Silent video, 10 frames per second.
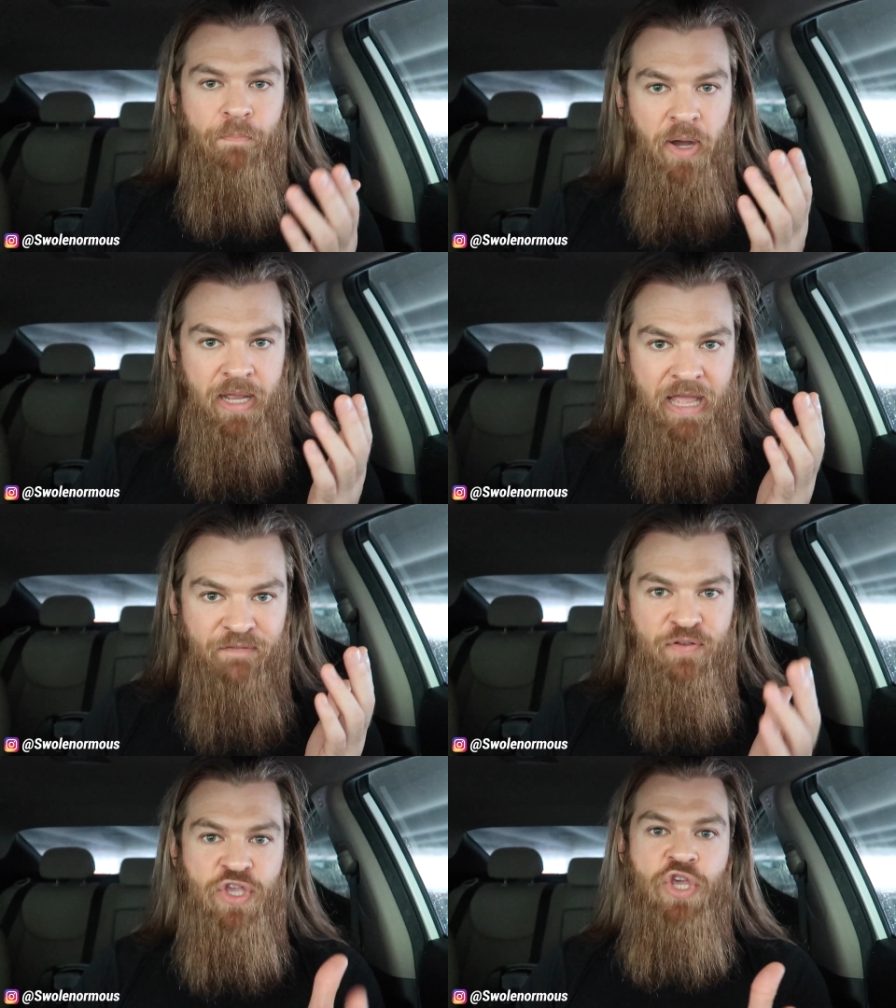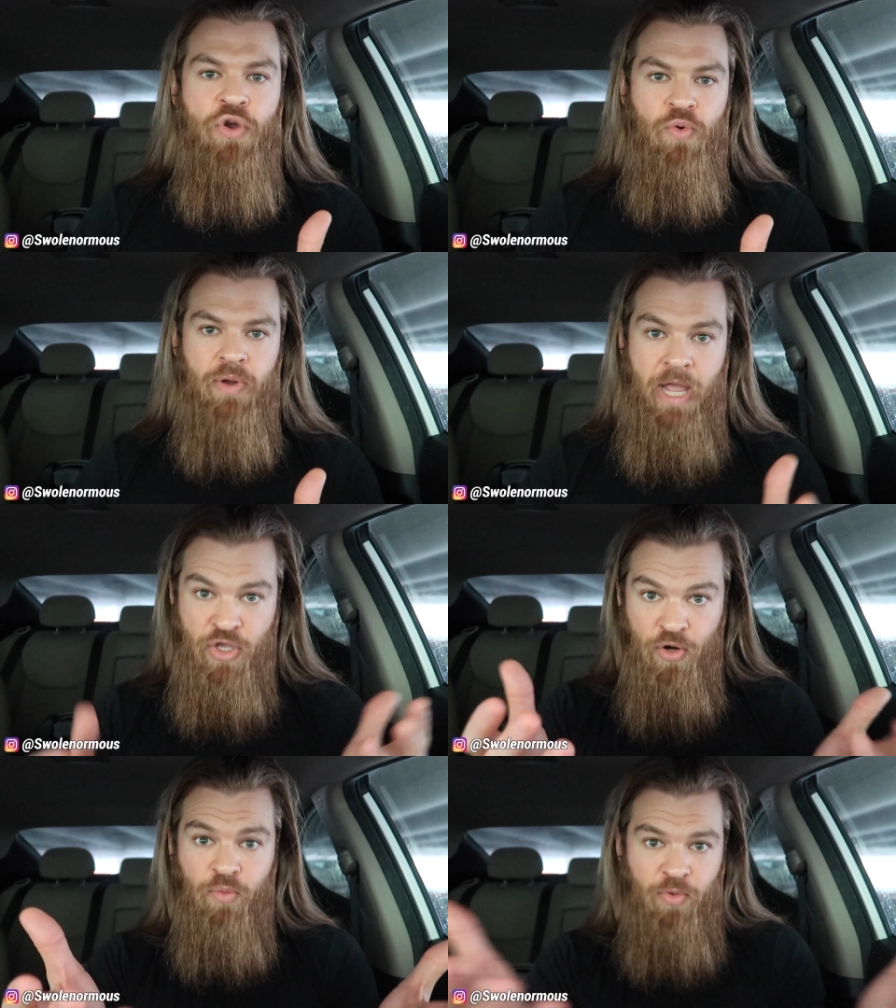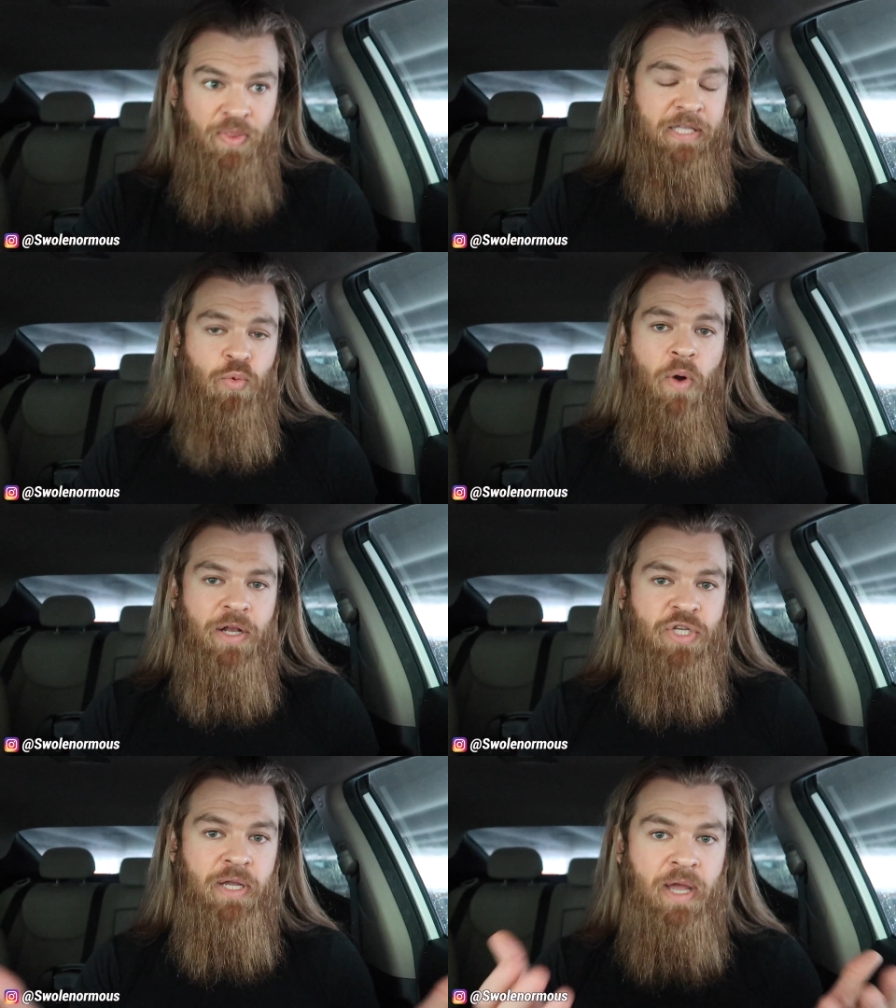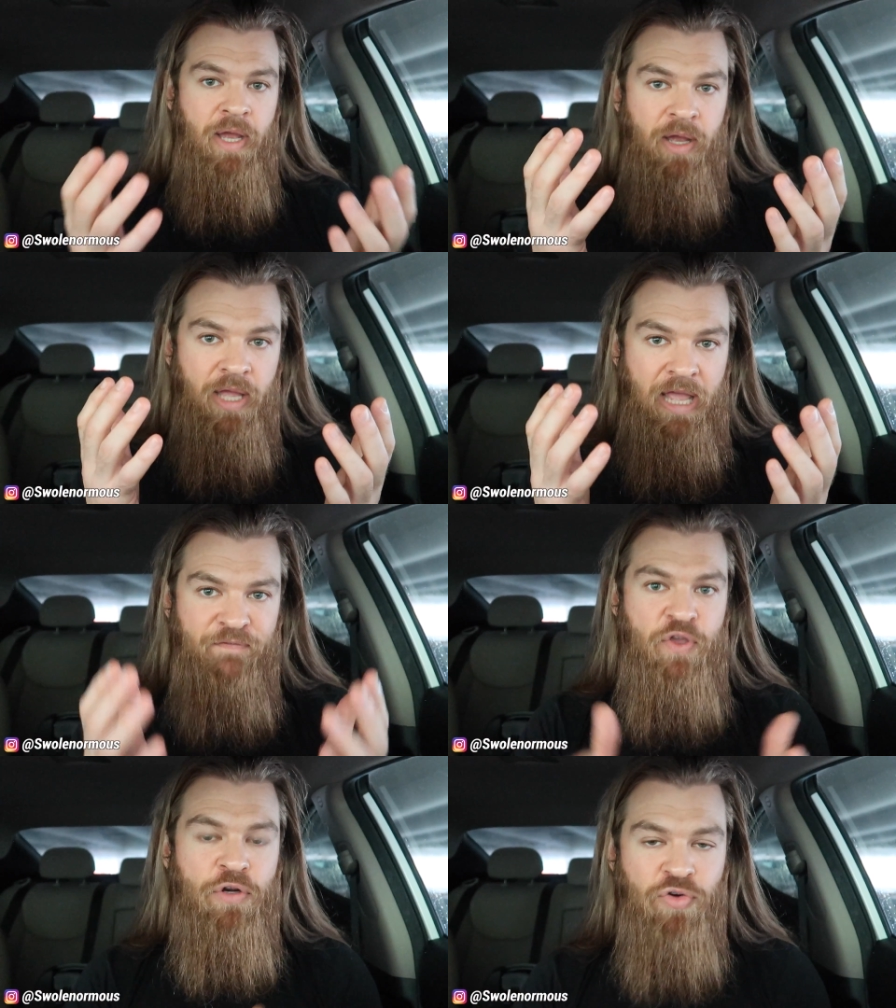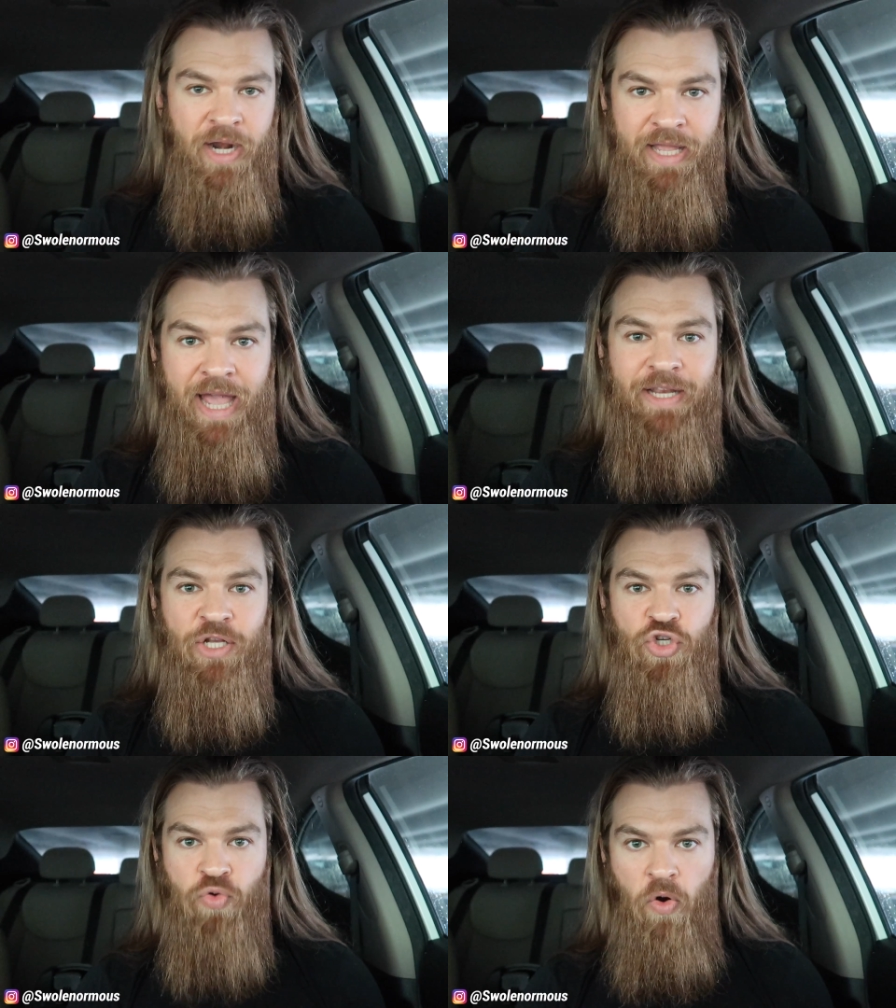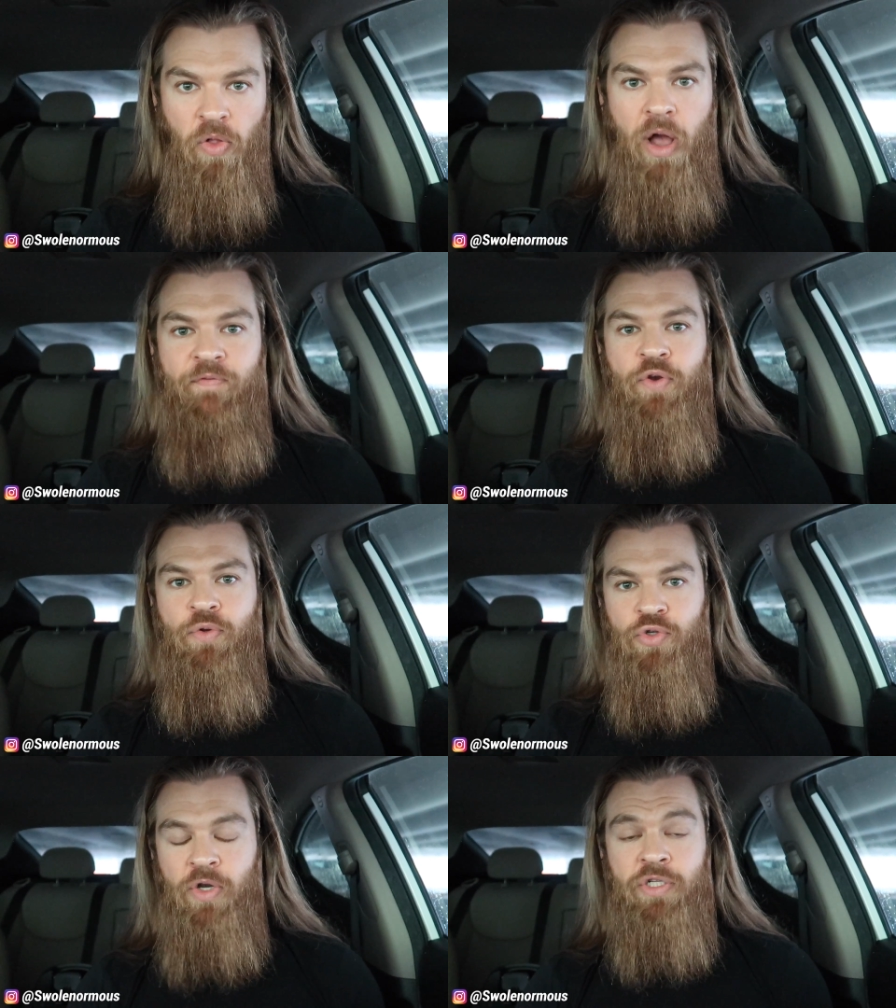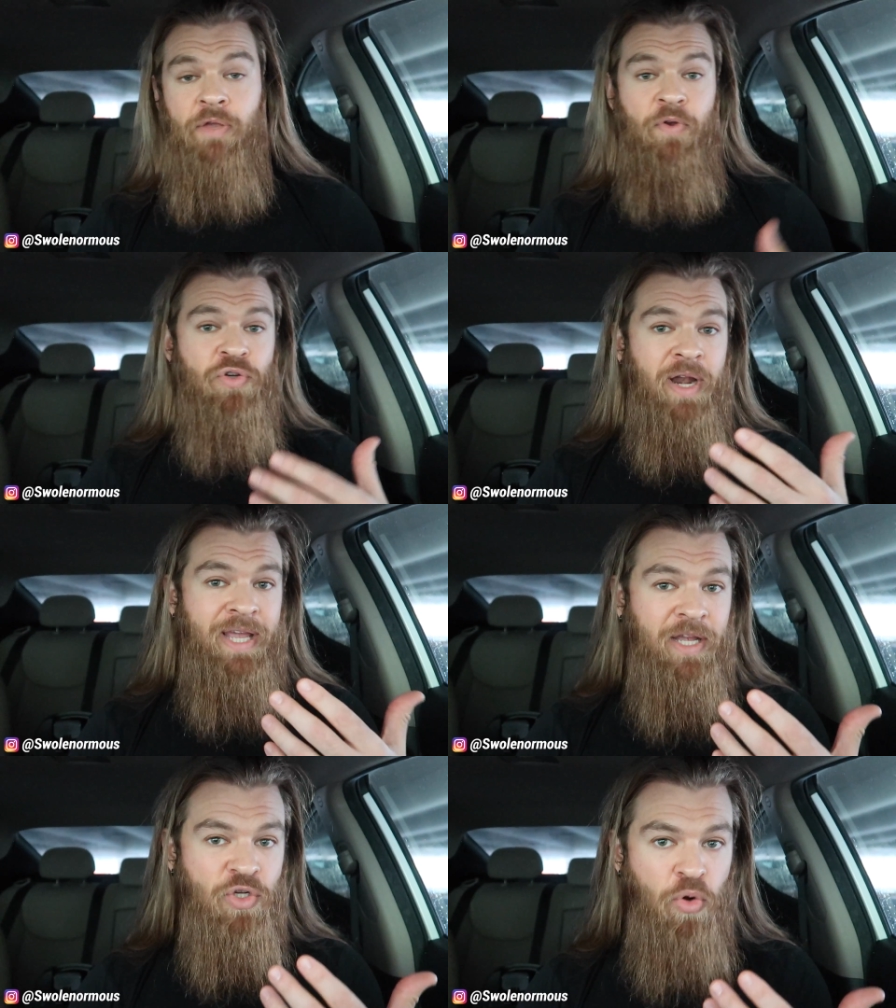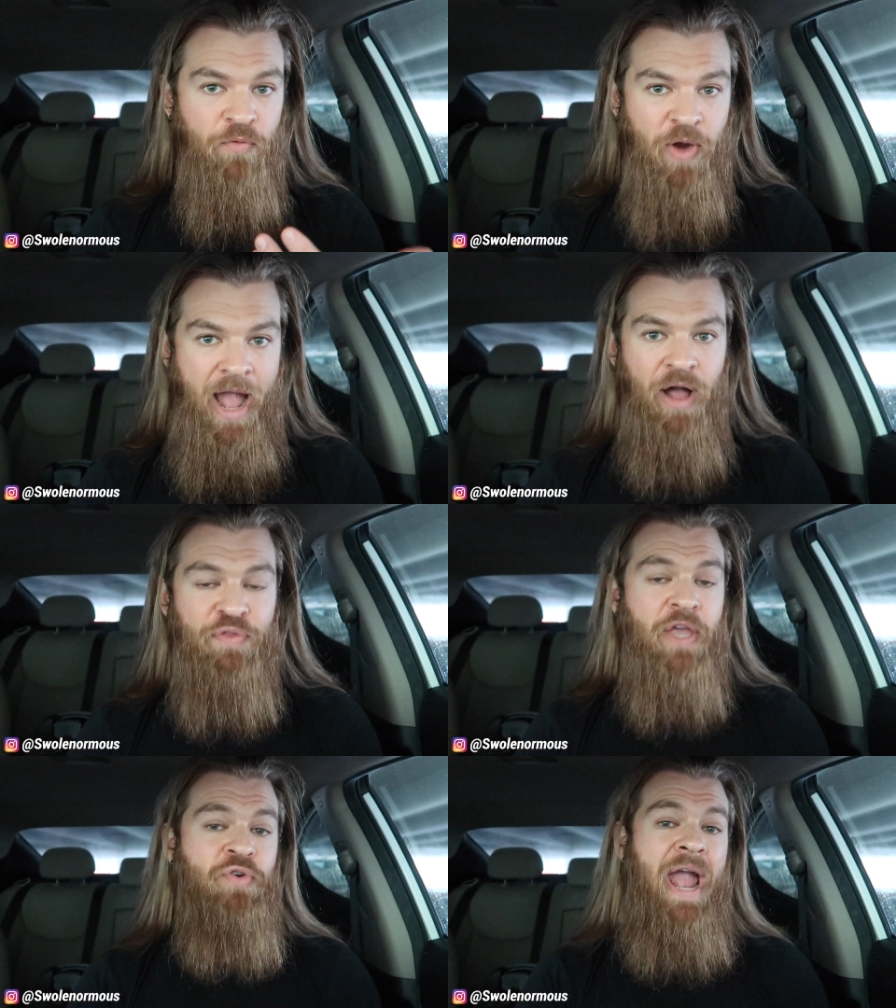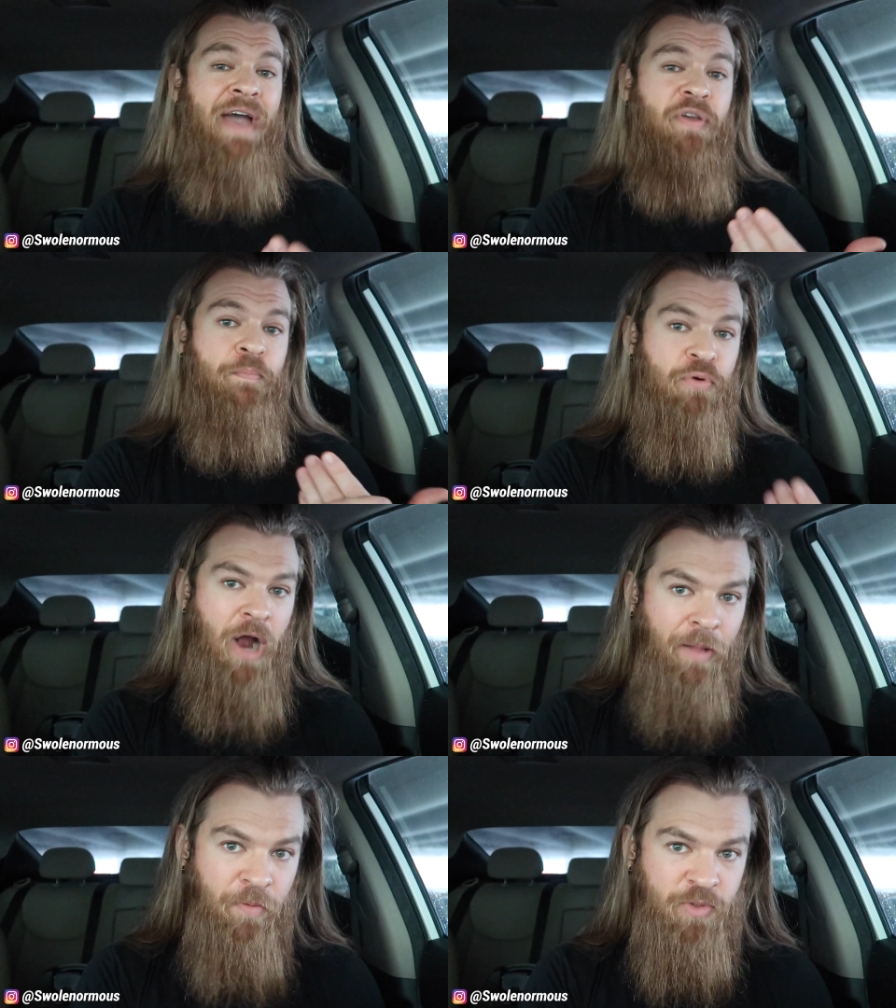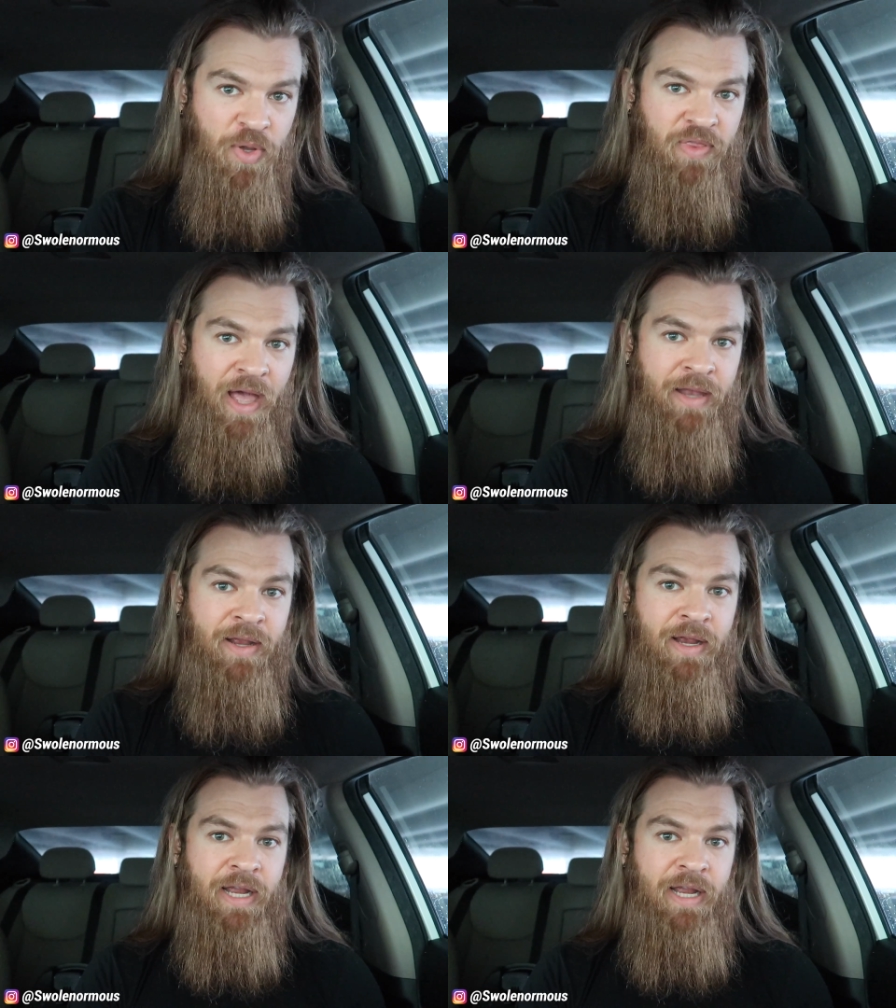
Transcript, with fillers: But if you, and you're the one that's watching, if you're trying to get control of your nutrition, if you're trying to get control of your health and you're having problems with that,